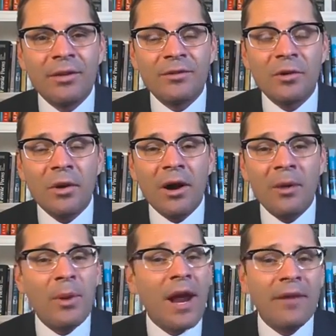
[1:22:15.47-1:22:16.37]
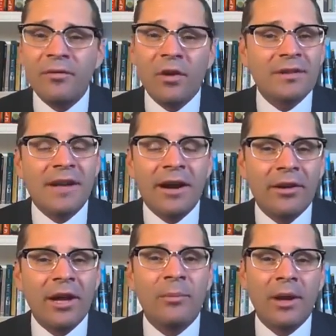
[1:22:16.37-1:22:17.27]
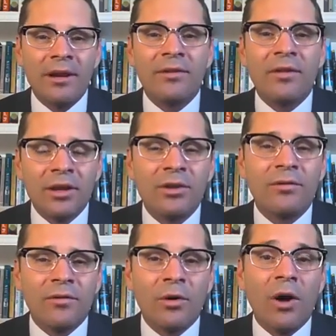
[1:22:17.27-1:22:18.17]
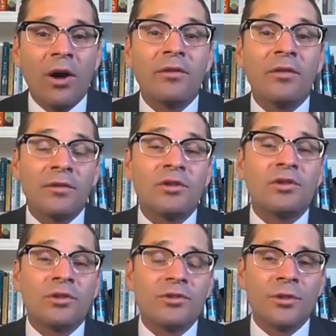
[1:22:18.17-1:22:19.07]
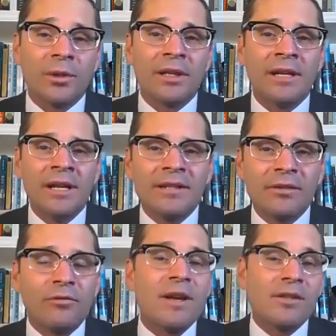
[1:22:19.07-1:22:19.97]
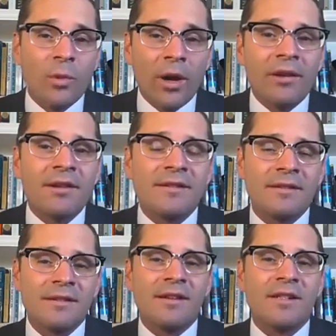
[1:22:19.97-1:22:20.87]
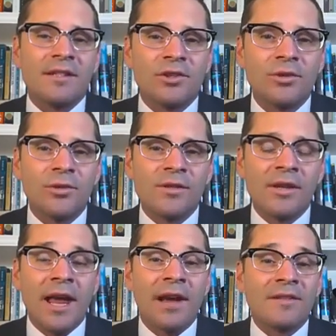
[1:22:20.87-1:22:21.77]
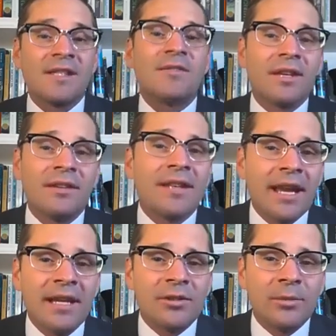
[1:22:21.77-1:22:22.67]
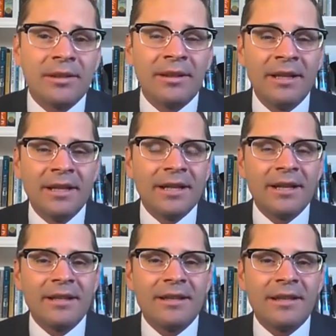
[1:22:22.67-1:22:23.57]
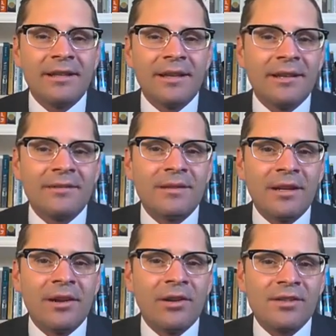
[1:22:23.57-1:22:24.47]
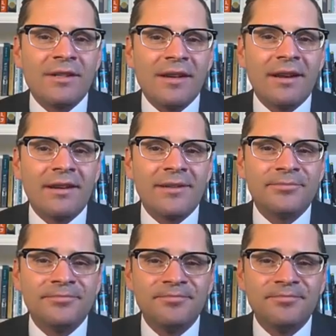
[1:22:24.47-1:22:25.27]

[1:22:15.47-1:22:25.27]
So on behalf of our entire campaign, thank you for everything that you're doing to raise awareness and discuss issues and have civic engagement in our society.